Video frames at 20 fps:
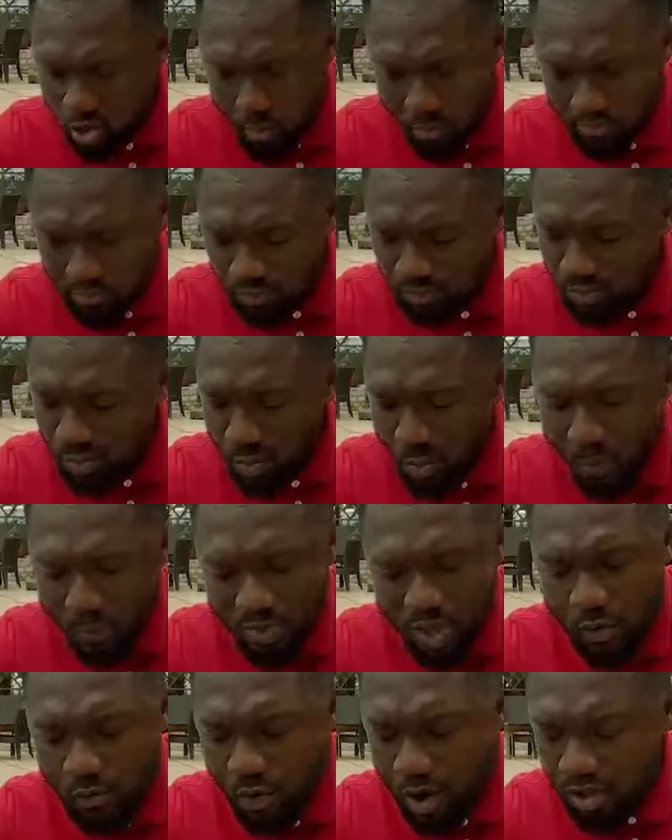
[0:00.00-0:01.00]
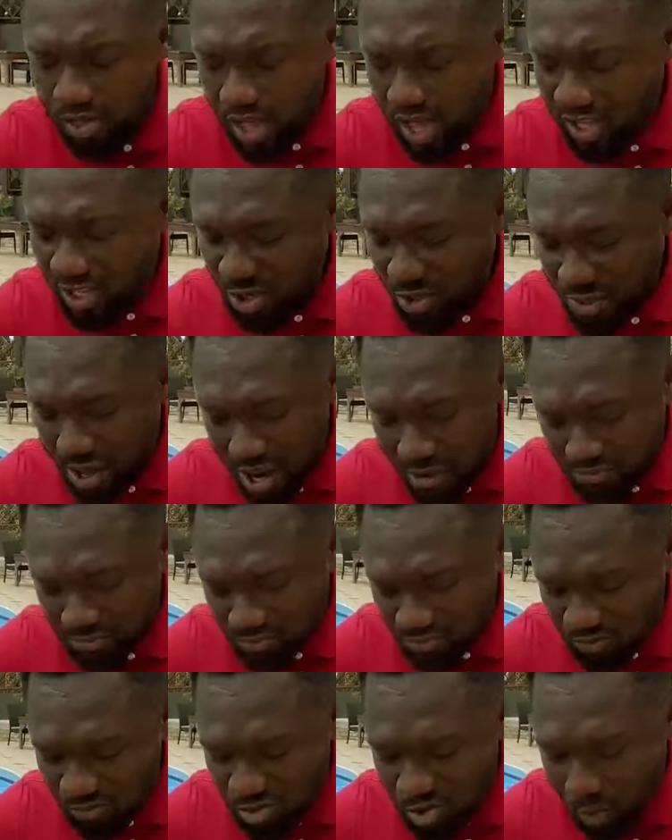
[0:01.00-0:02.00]
mm-hmm. you. boy. thank you, man.
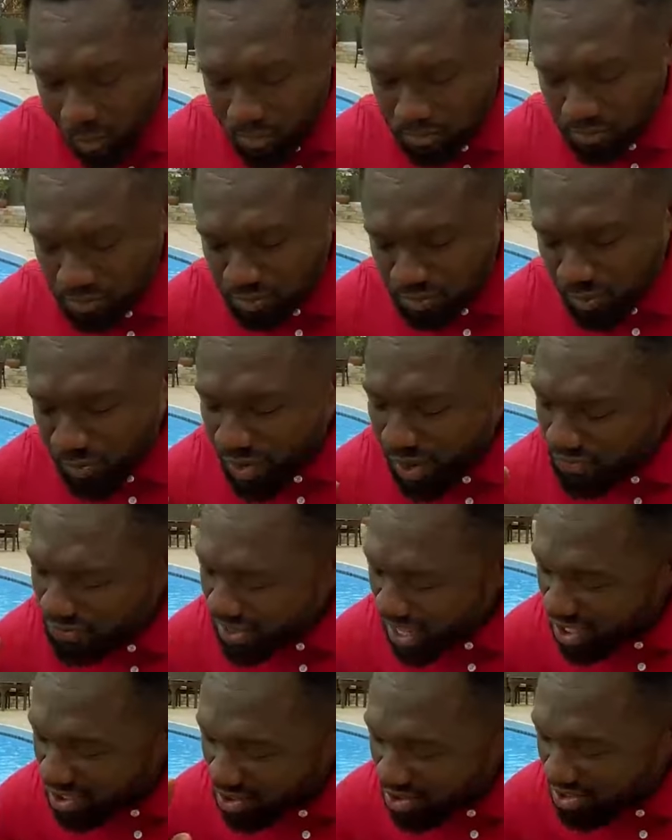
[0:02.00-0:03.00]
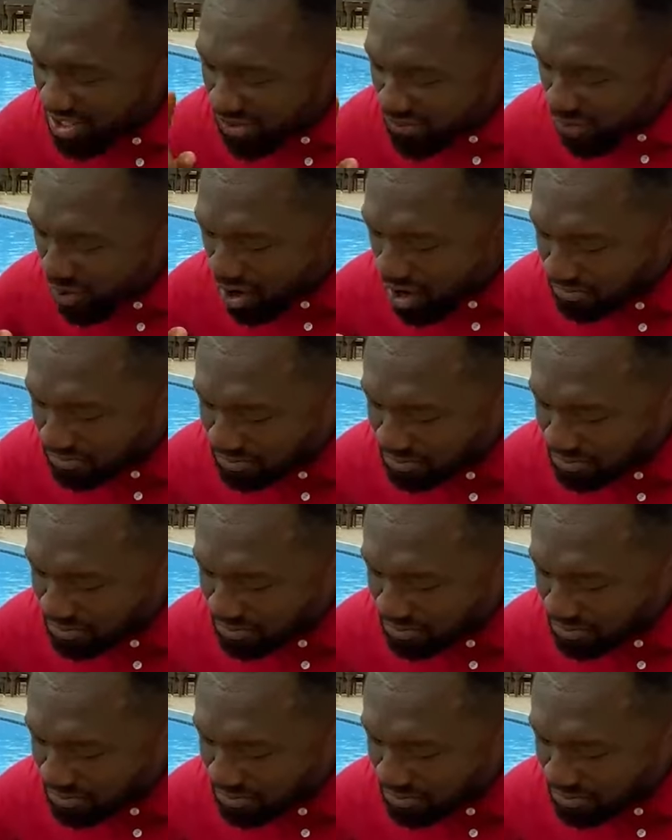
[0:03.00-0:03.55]
Thank you, boy.